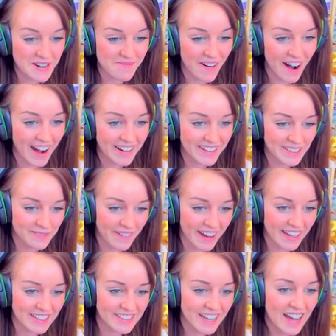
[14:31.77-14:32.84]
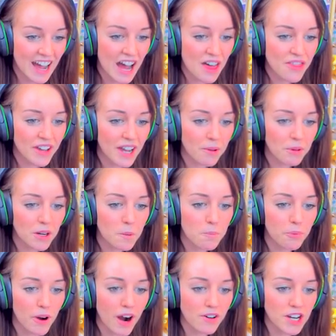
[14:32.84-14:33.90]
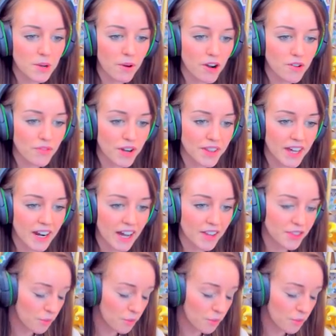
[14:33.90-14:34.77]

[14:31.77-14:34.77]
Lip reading: in a more handy space. I think I'm going to brown you over and then add